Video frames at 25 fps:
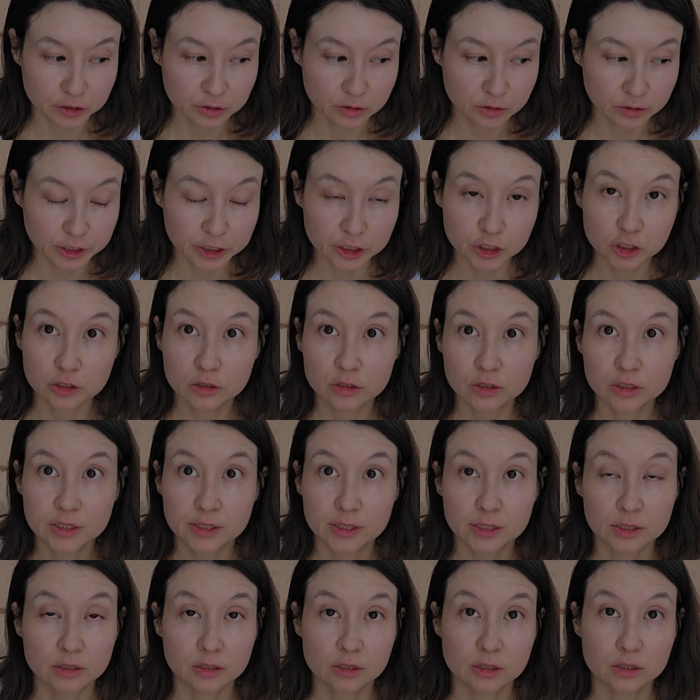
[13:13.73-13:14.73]
agent
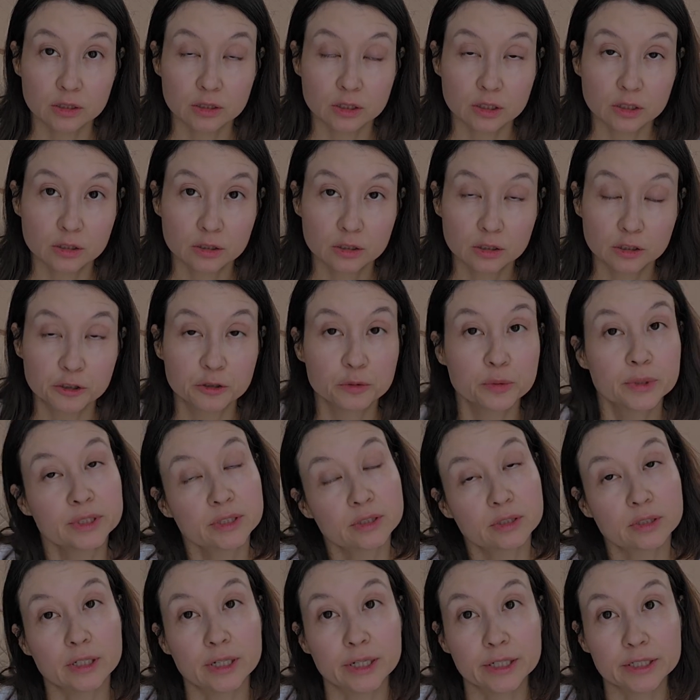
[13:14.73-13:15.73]
sent it to us
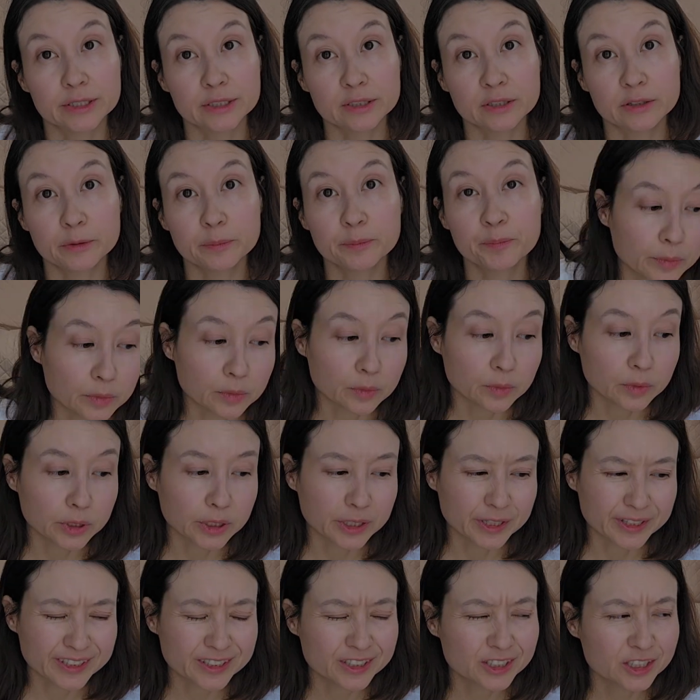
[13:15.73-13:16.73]
ahead of time. And I
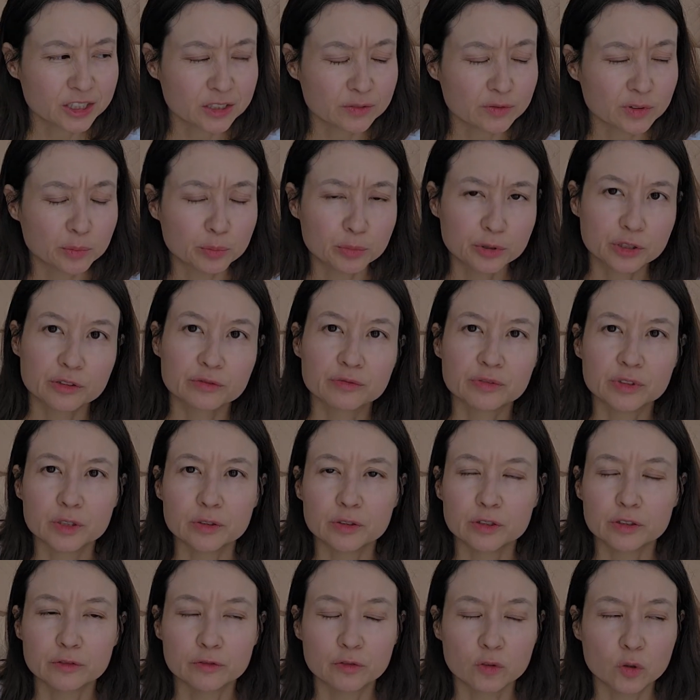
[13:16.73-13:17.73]
think she even pre-filled
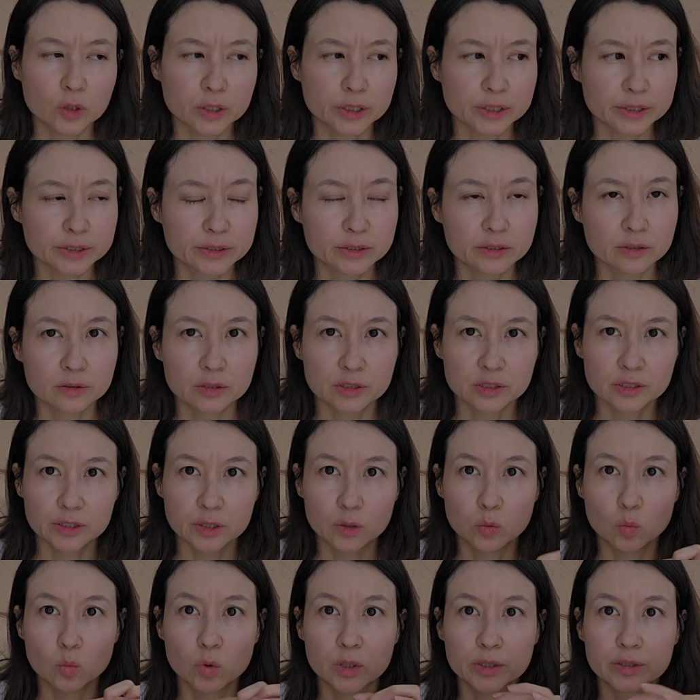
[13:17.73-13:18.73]
it for us. So there's like
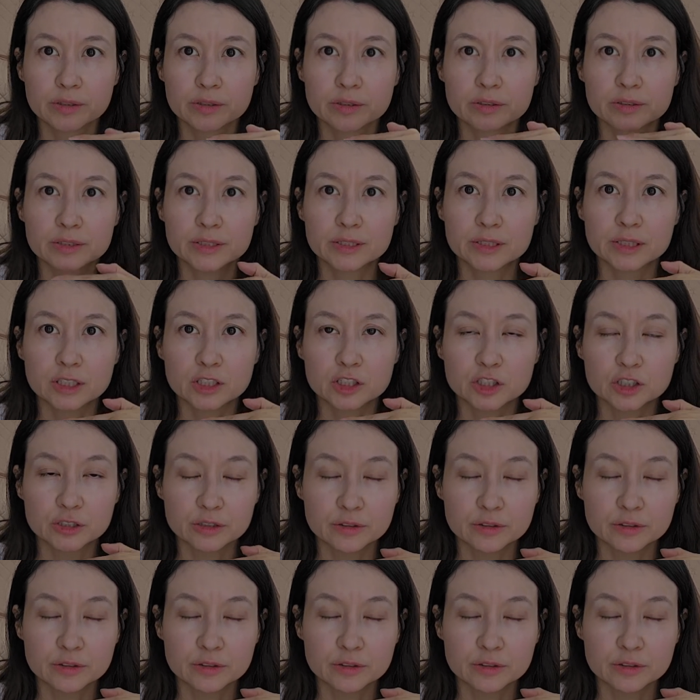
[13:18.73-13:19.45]
one little section